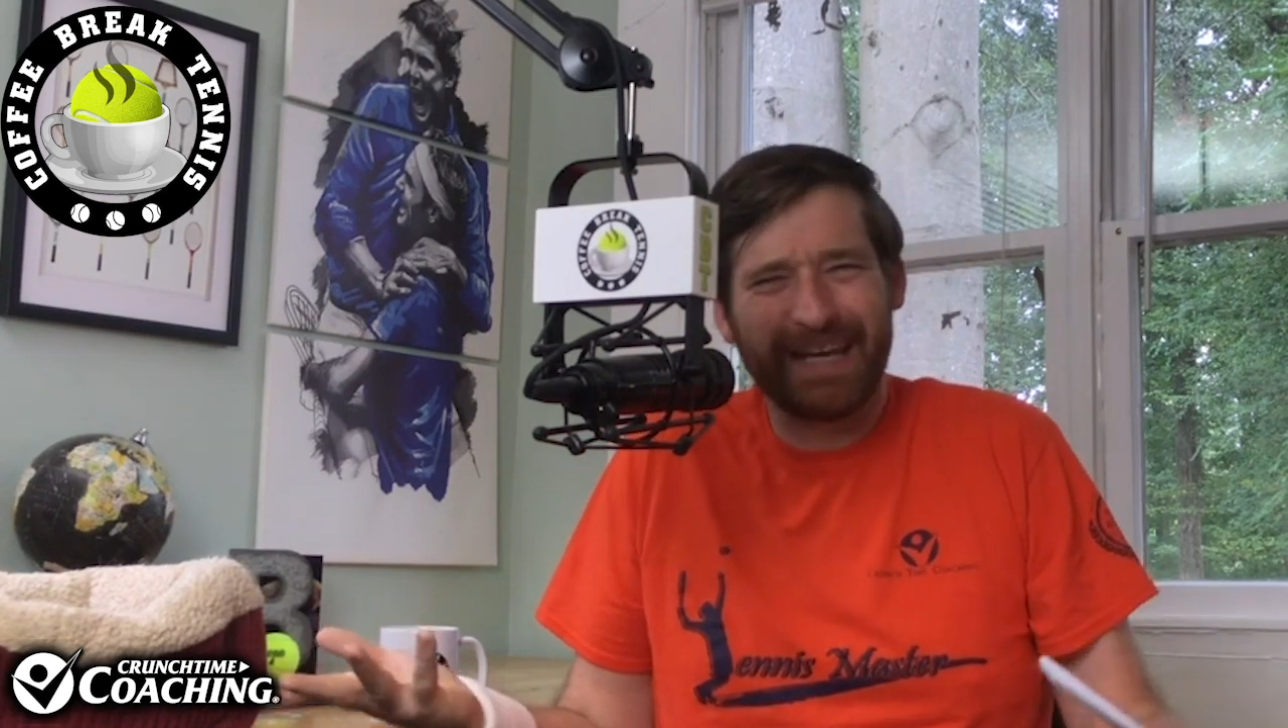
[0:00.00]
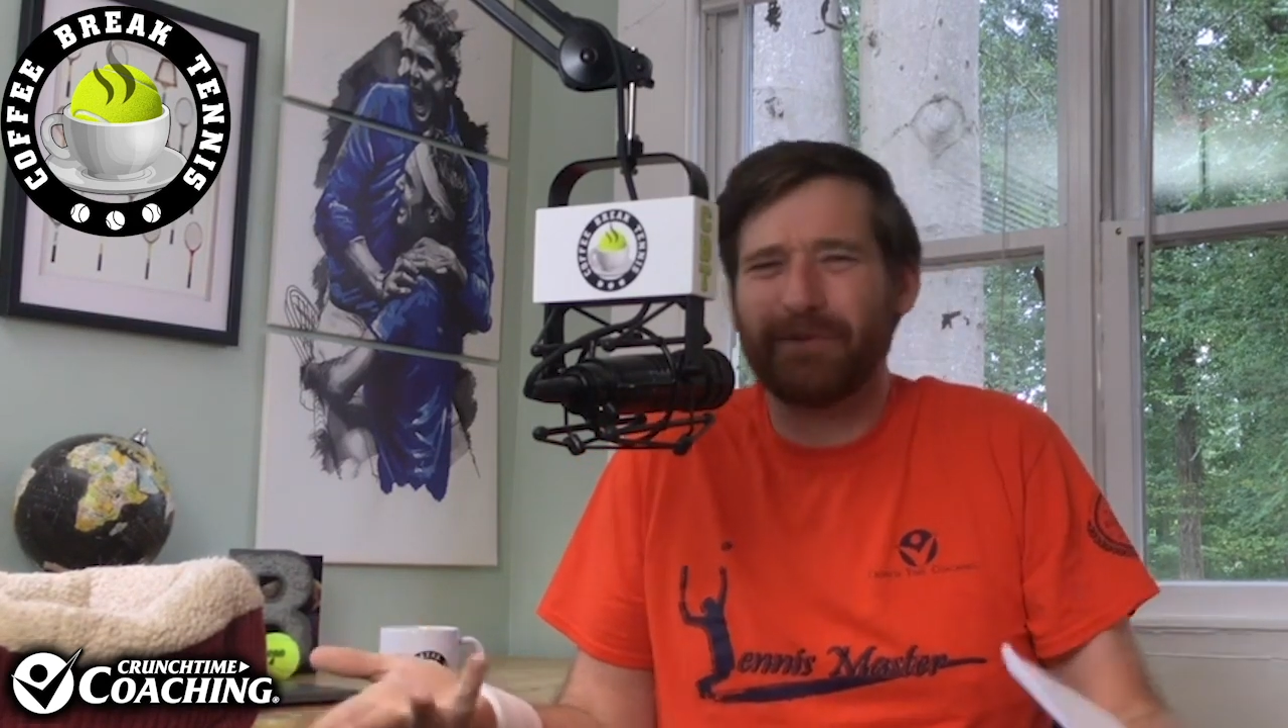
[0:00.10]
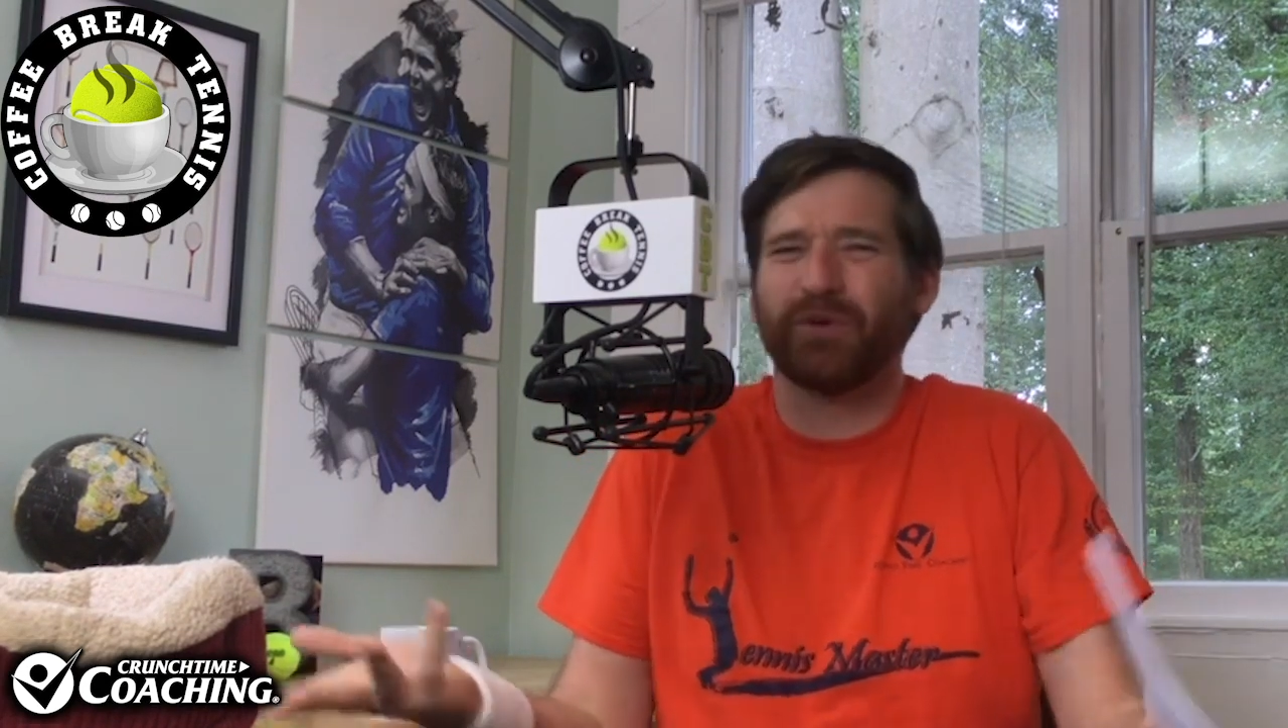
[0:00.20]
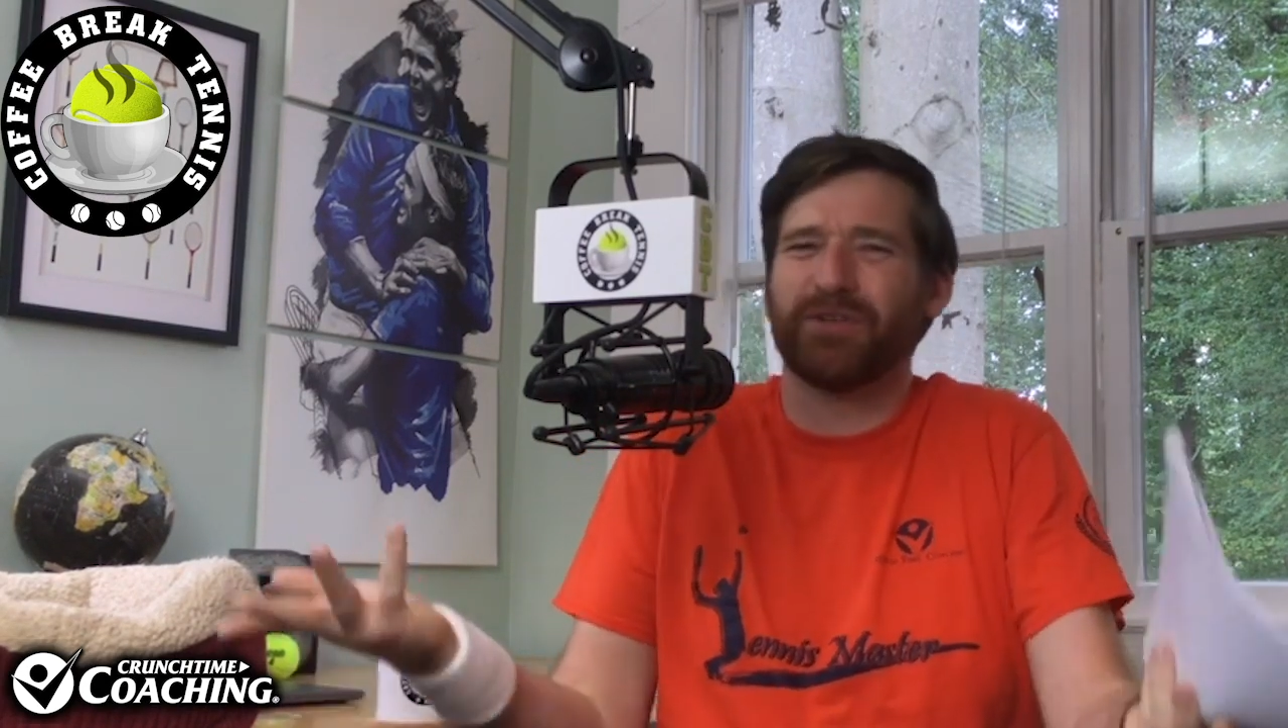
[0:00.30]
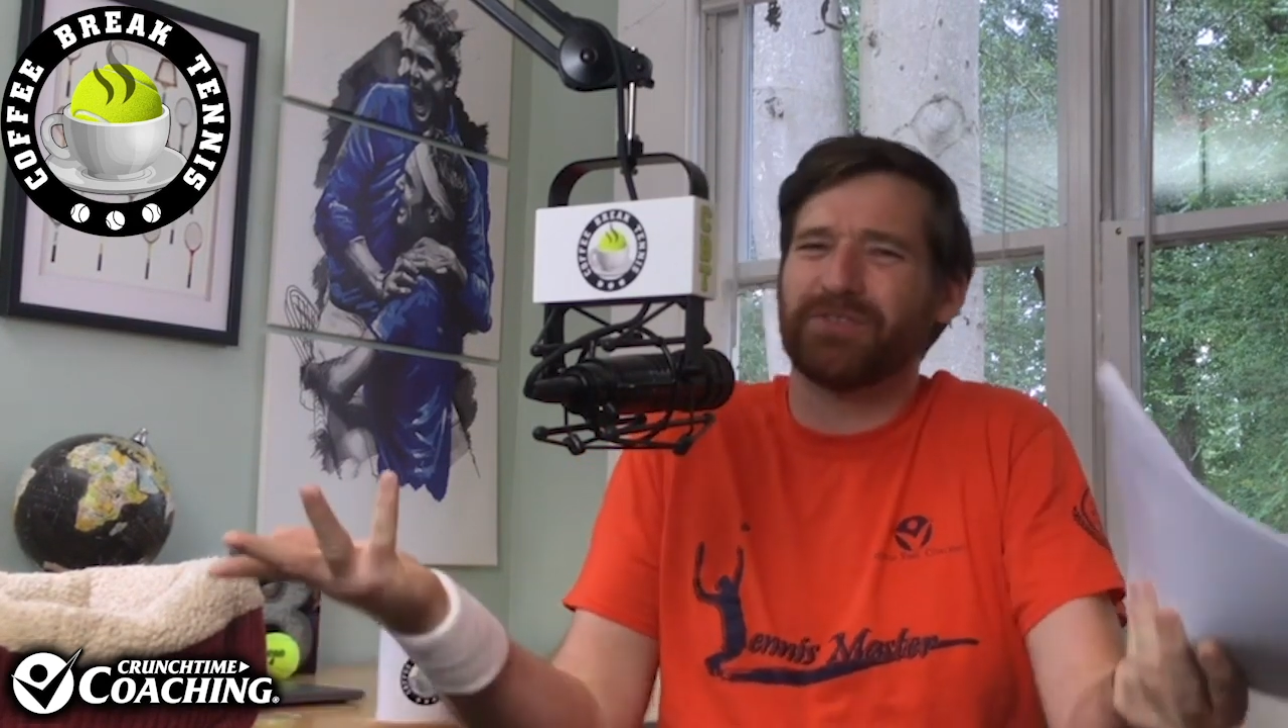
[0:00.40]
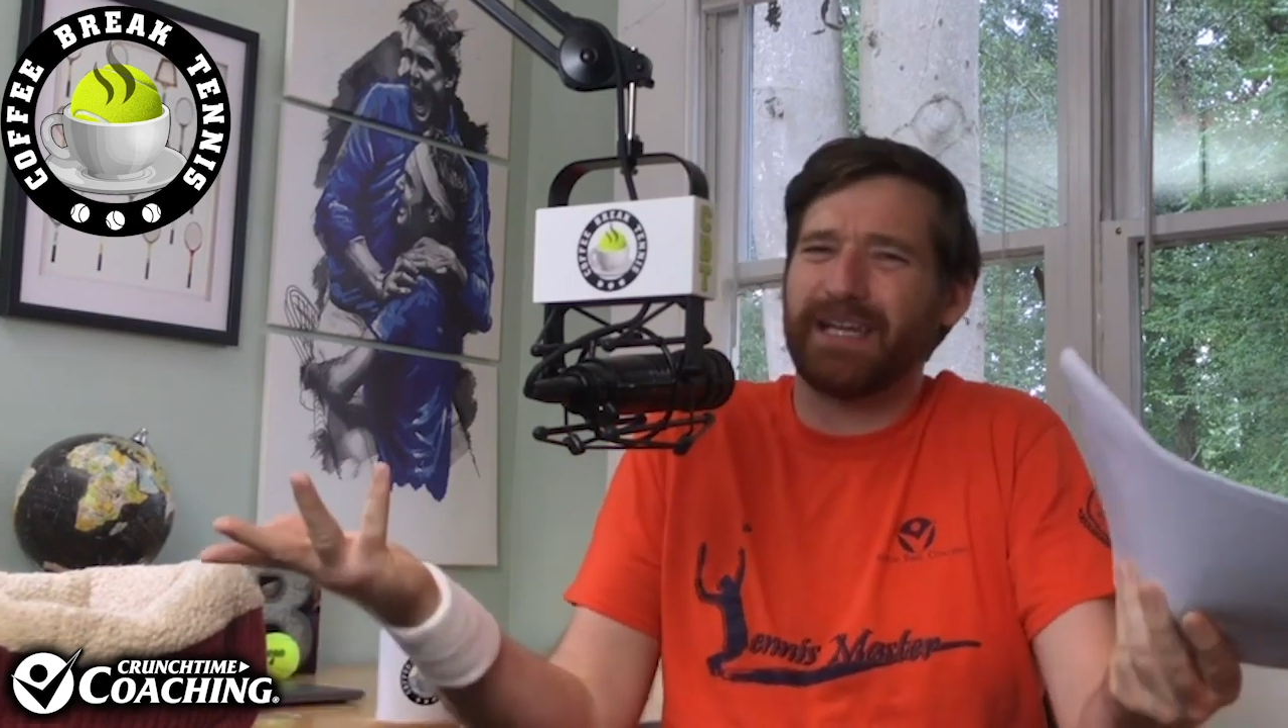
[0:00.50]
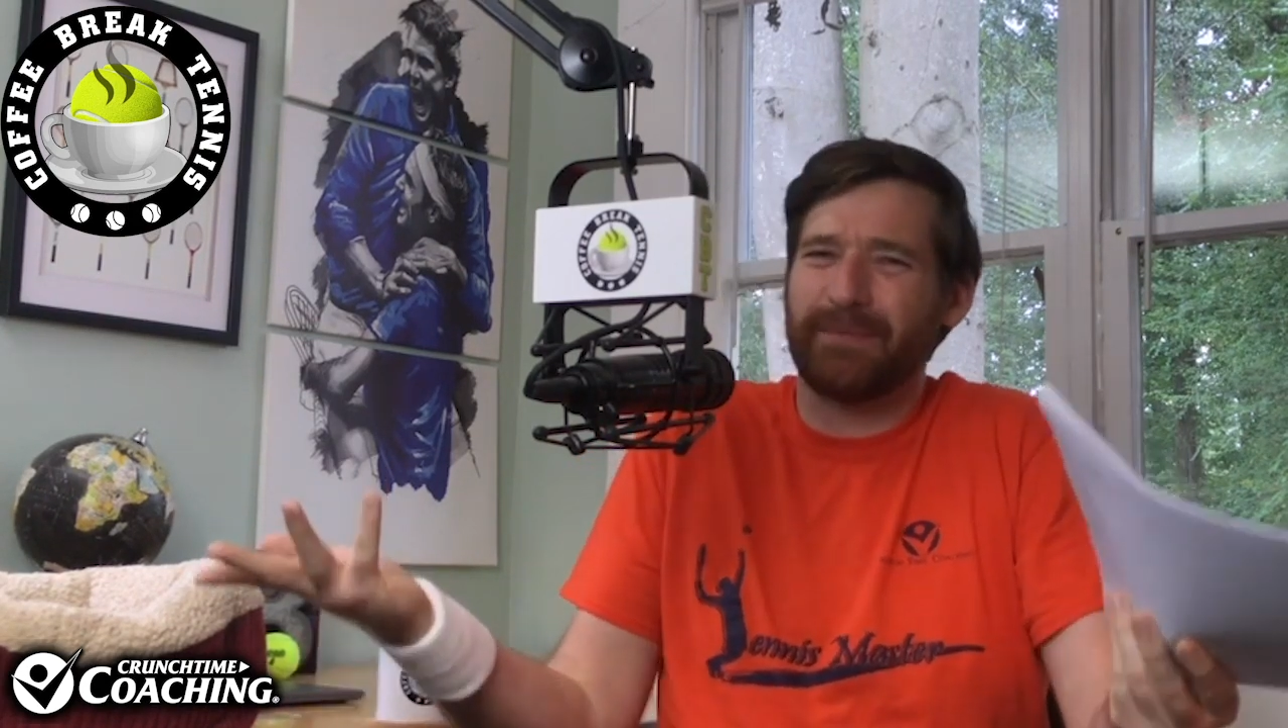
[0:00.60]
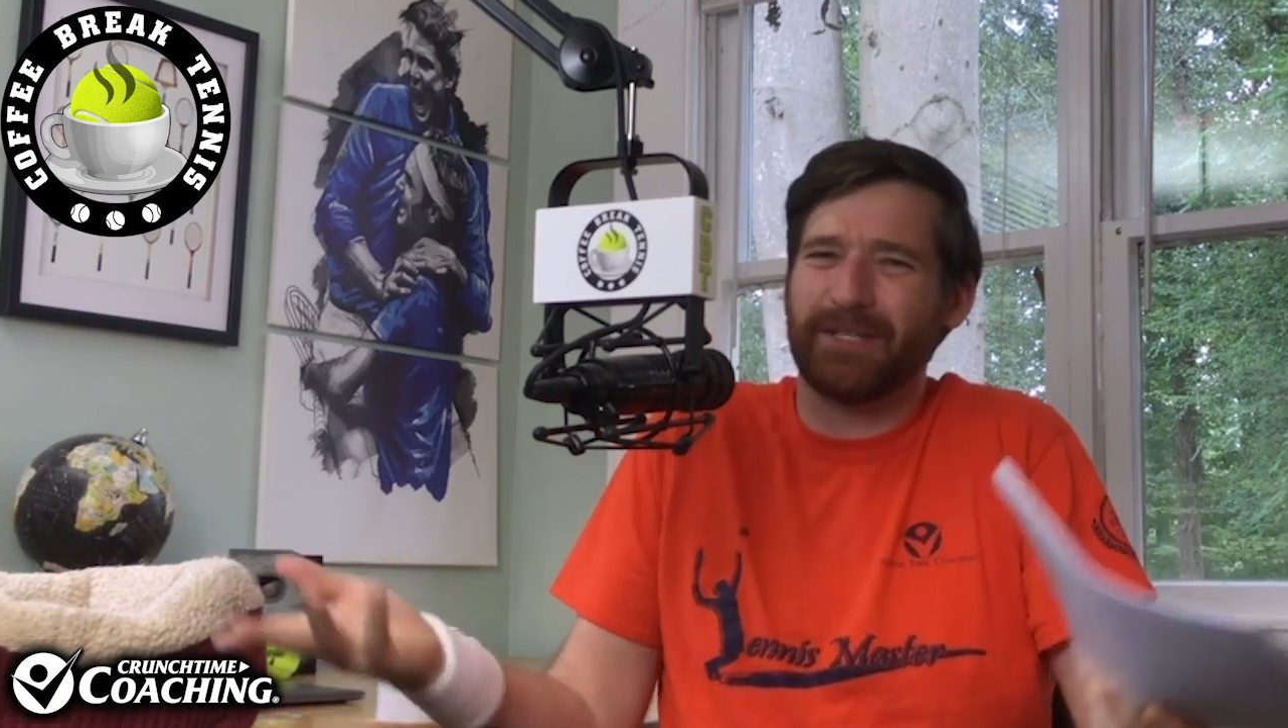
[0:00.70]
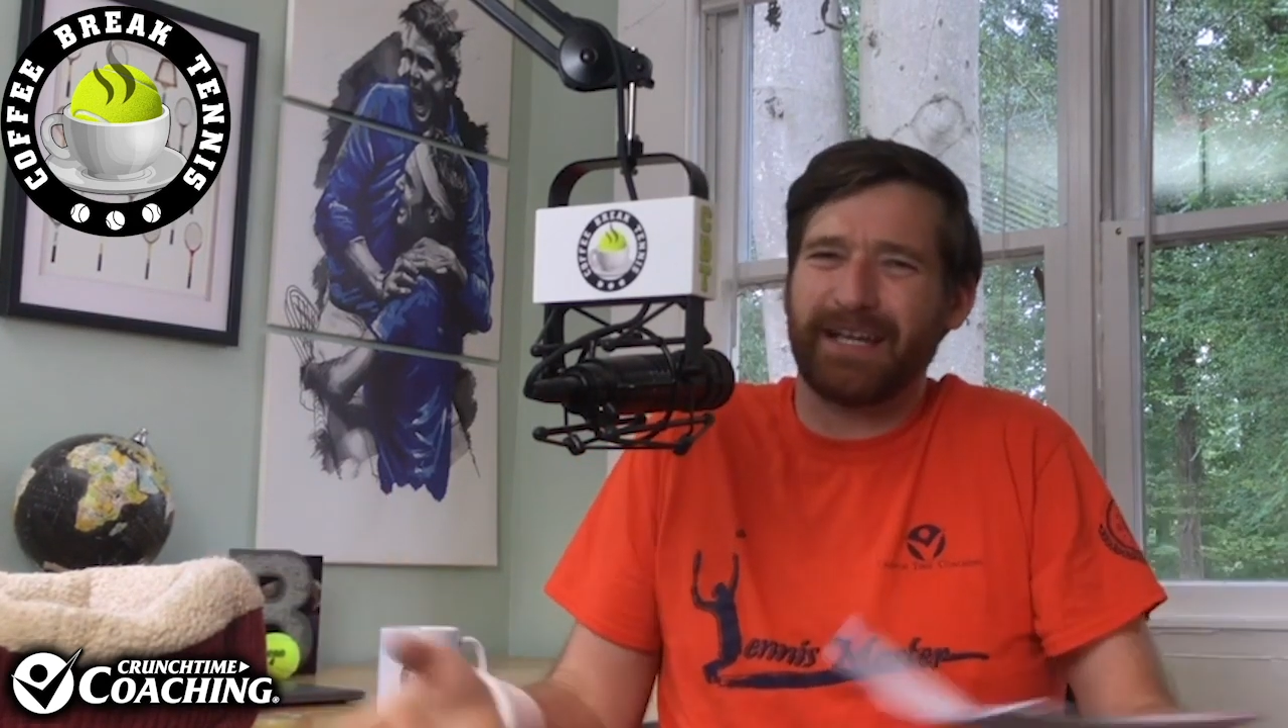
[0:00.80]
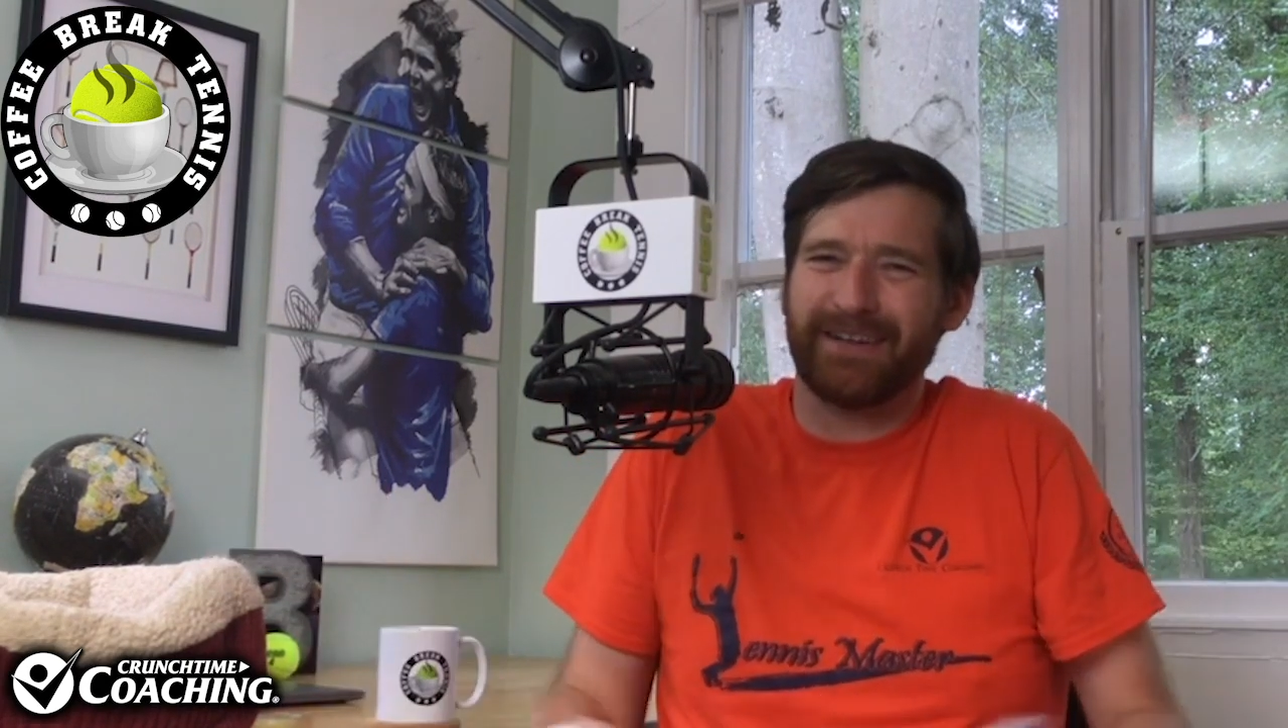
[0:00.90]
Everyone knows
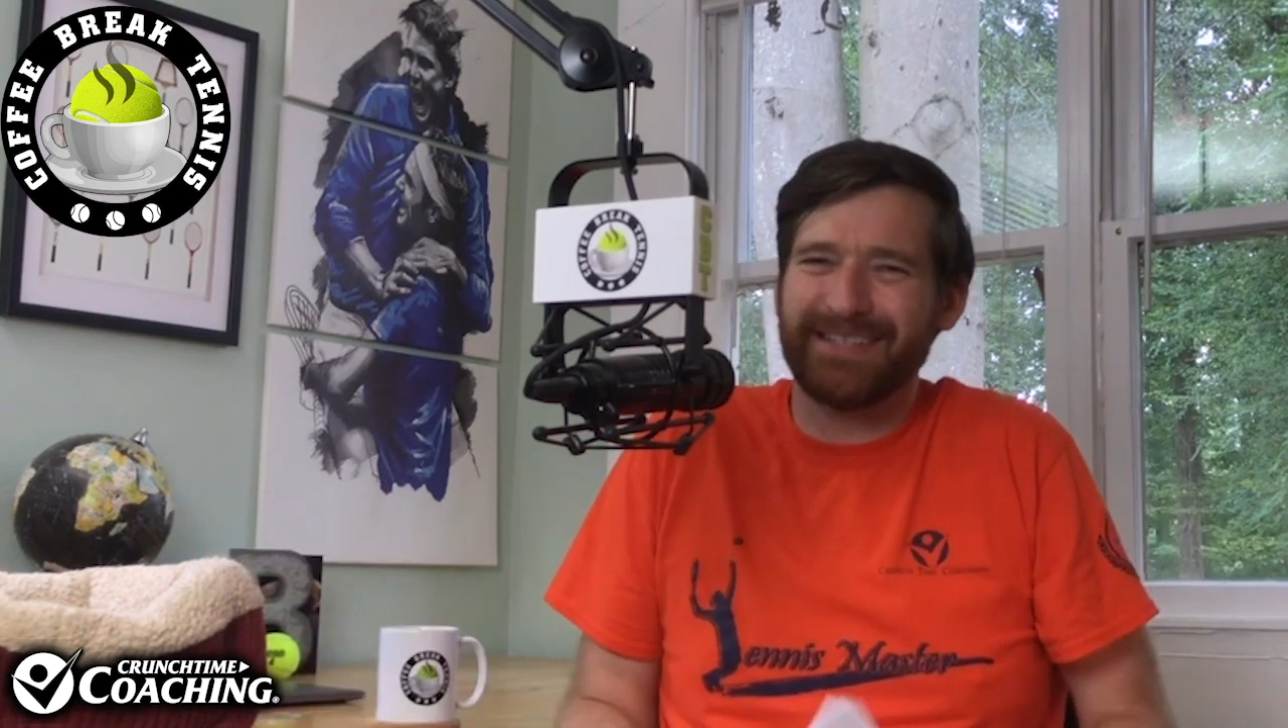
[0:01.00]
Damien now.